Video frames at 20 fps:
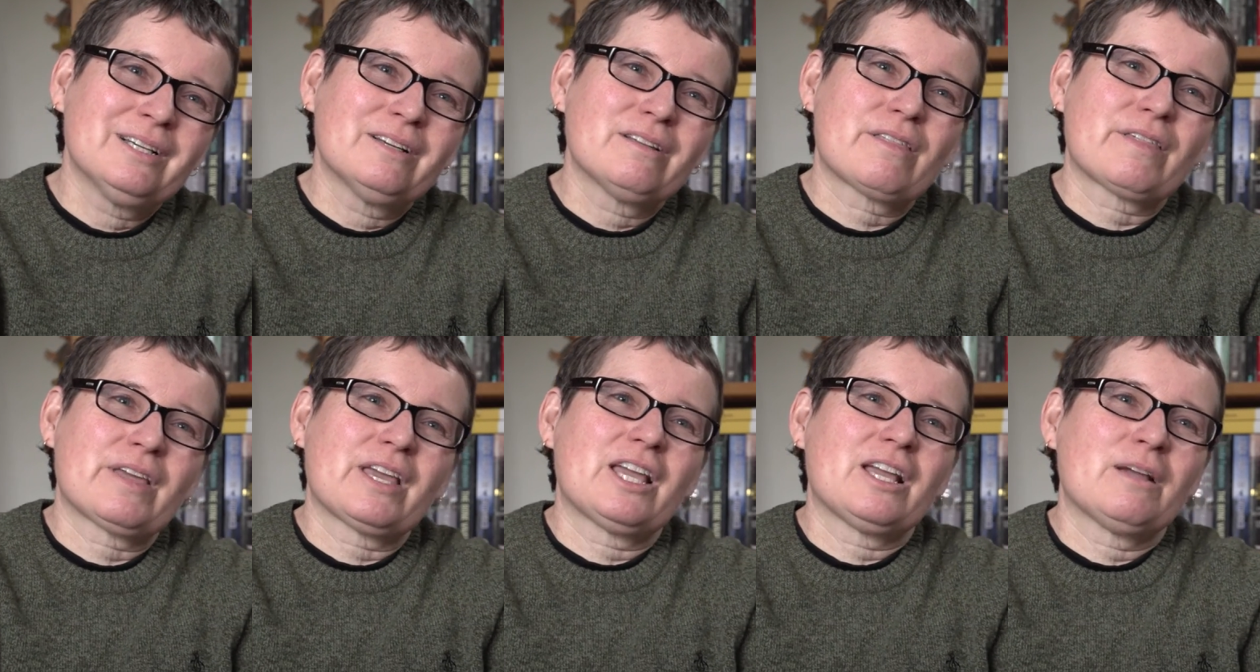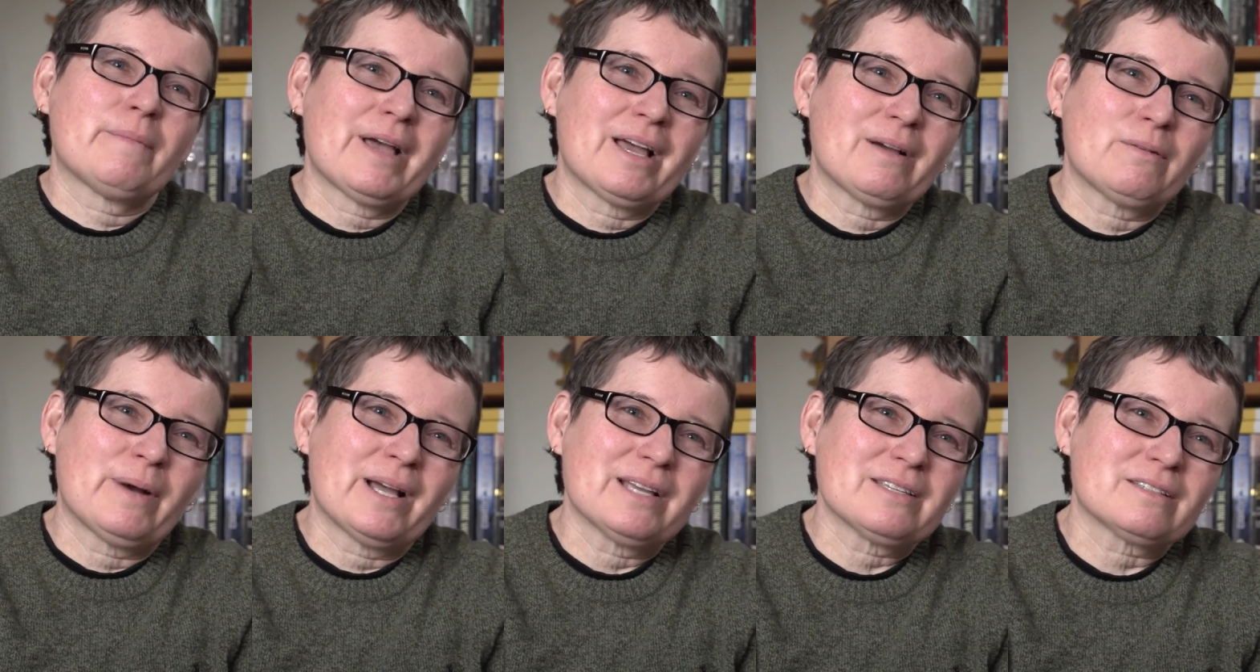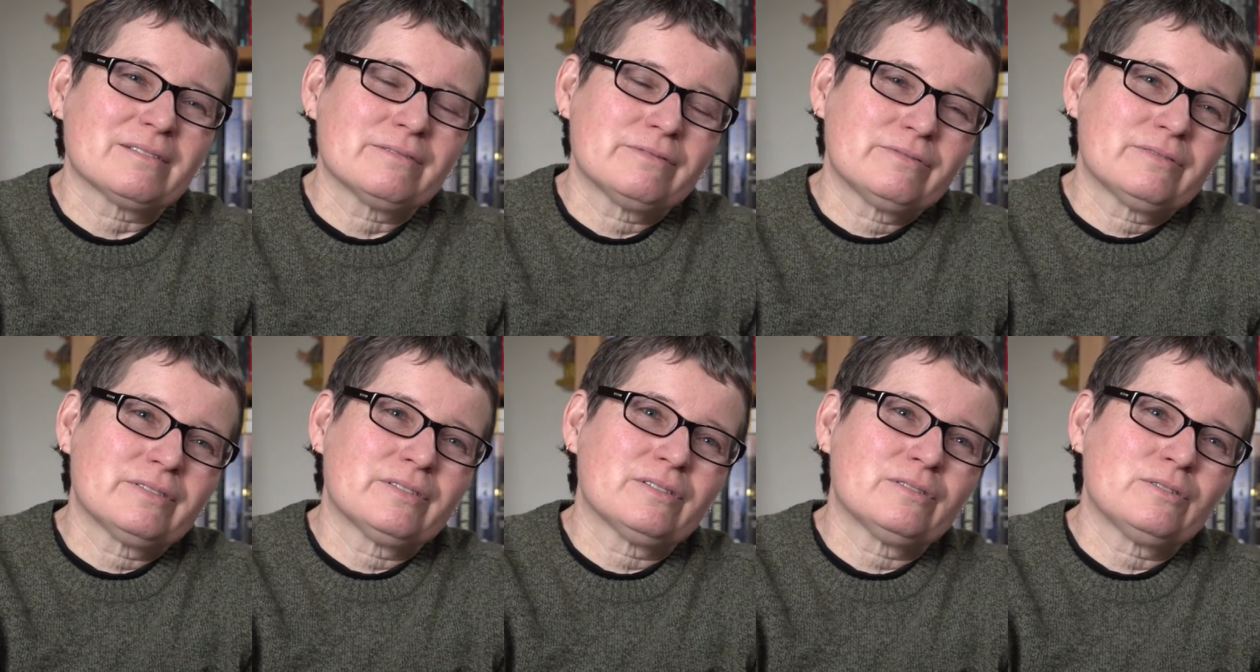thinking about ways
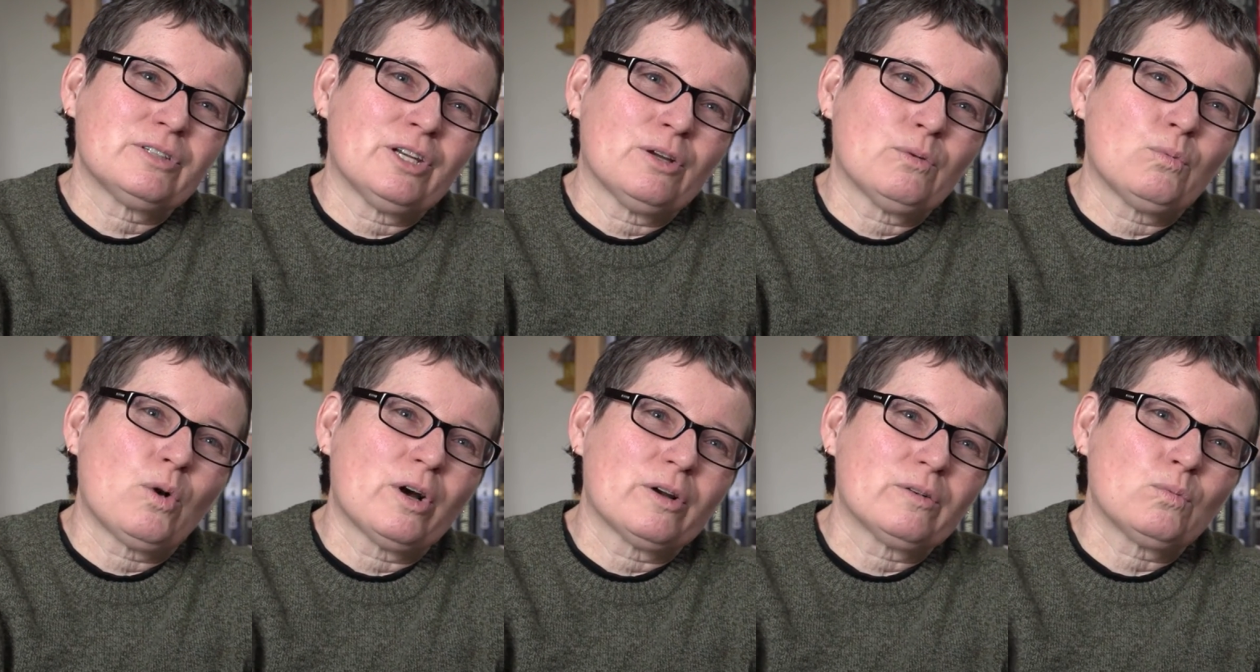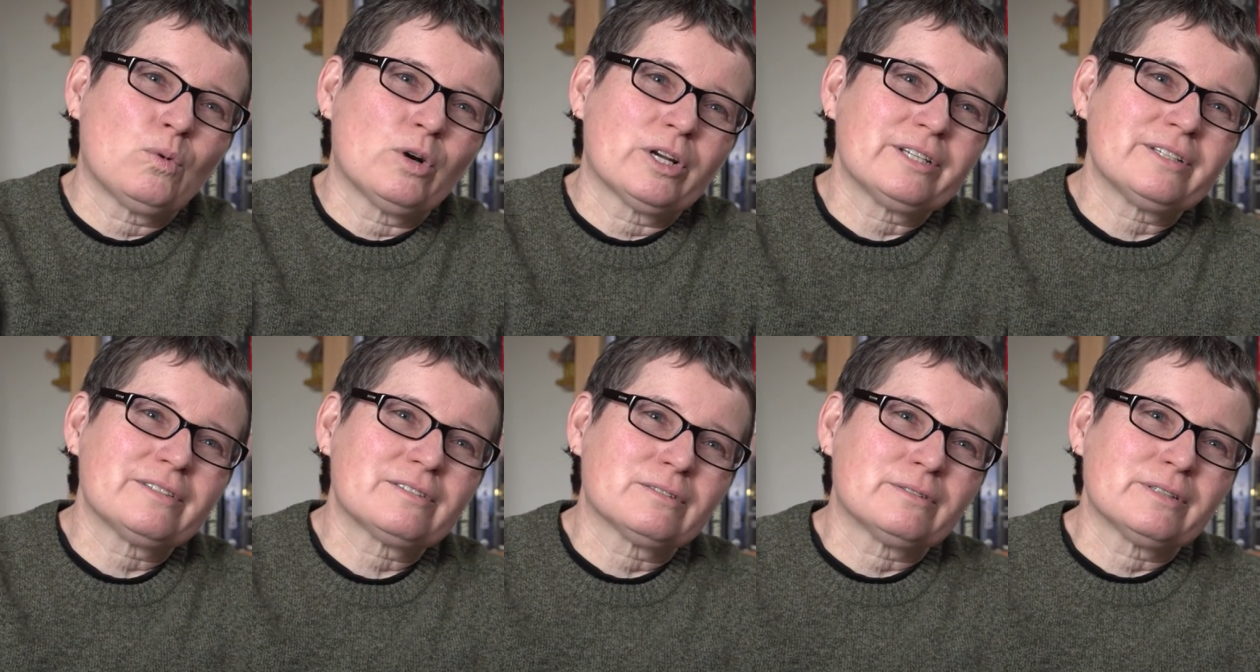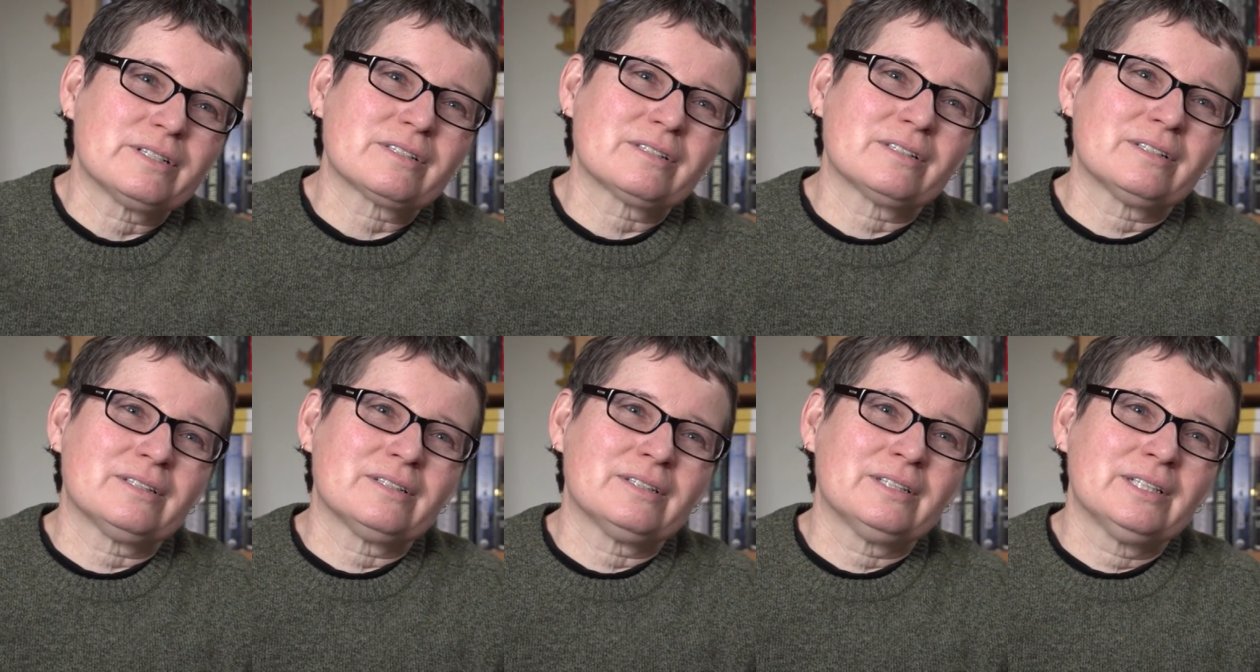of, you know, what is or
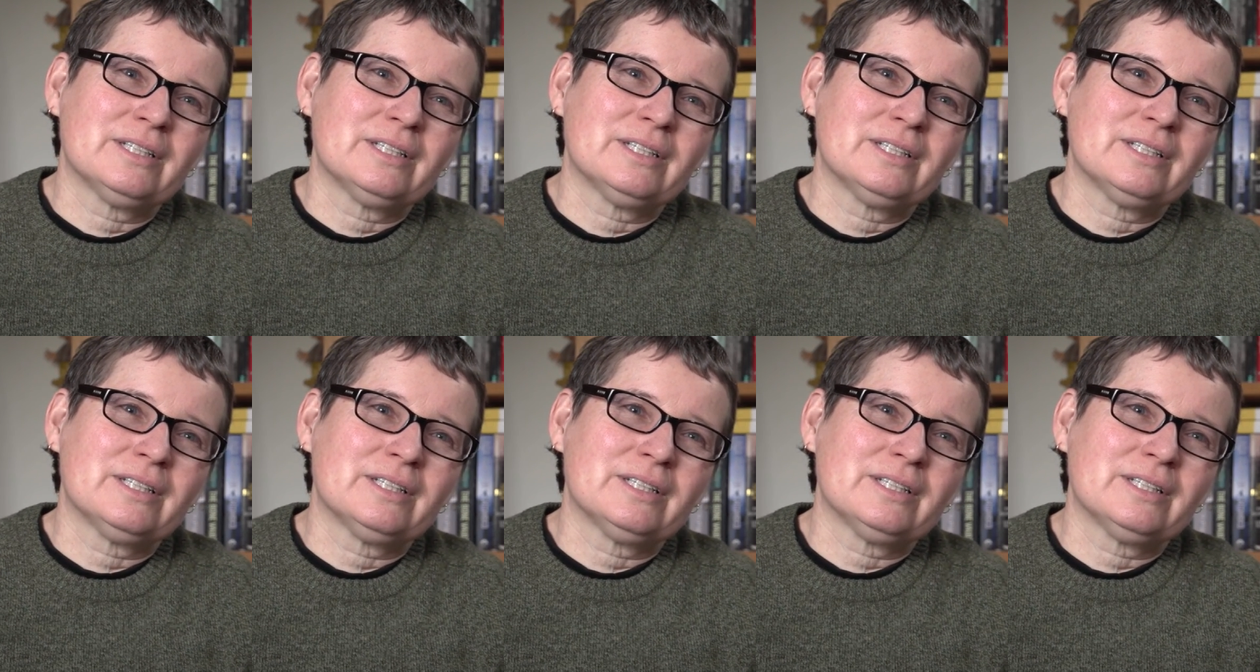isn't,